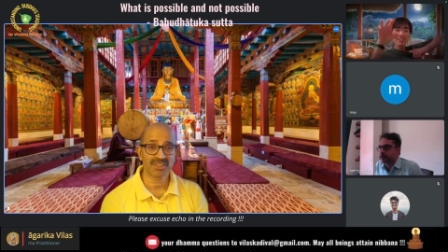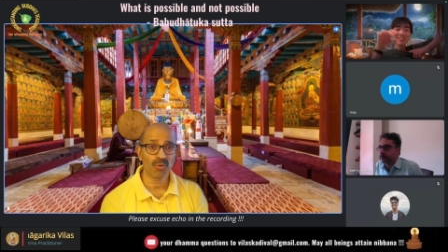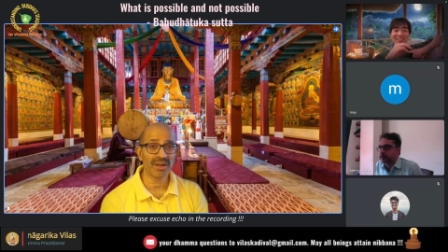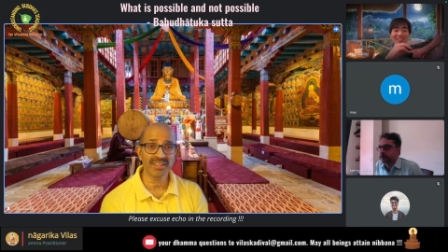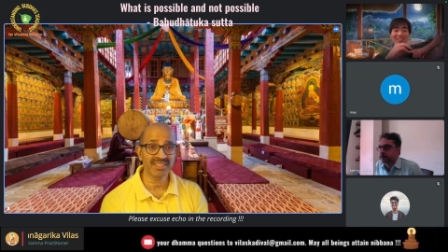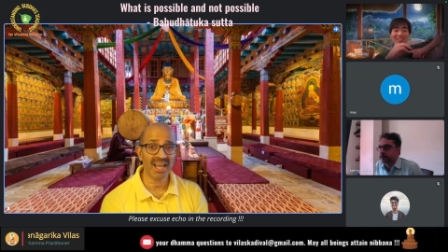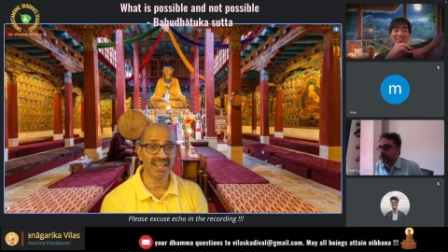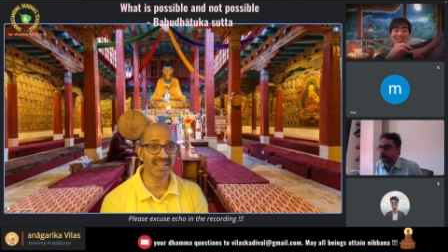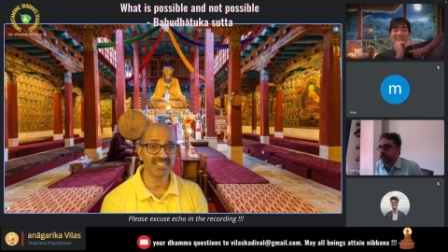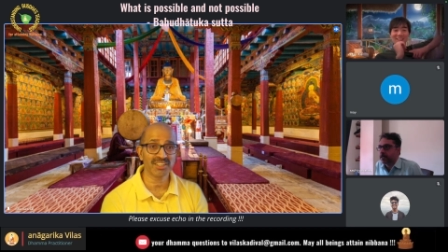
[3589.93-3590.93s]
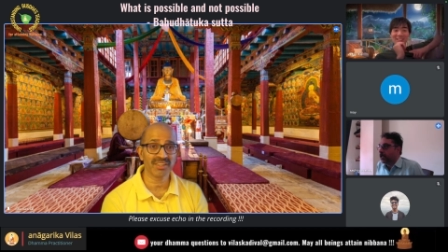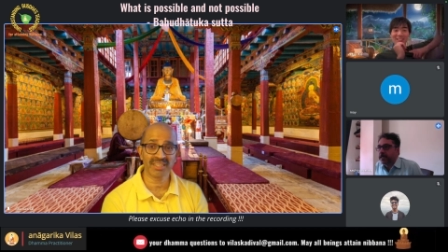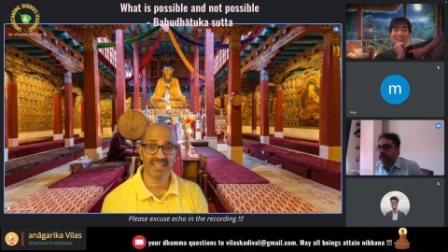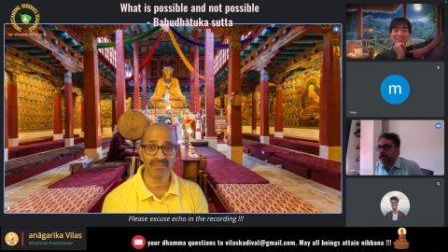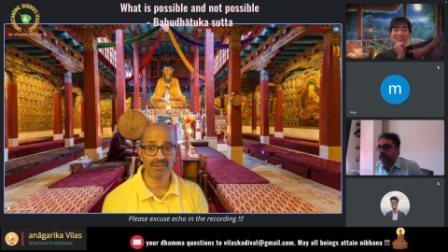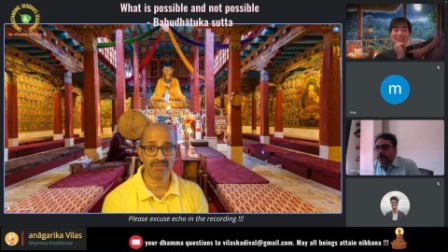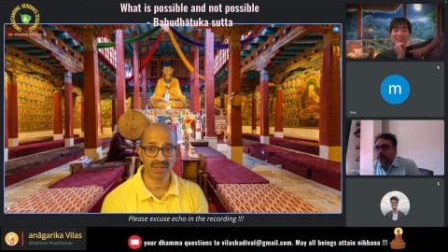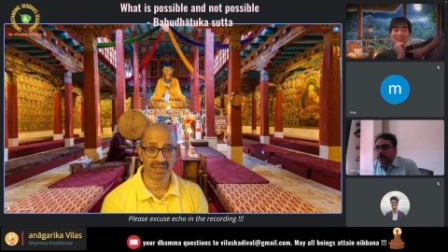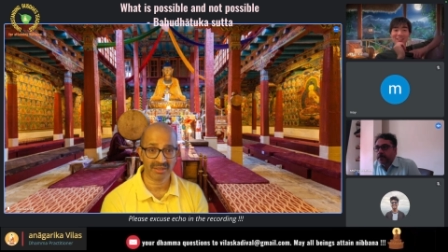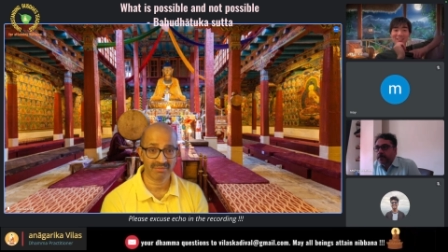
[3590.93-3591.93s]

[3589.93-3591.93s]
What is the highest of the Deva world?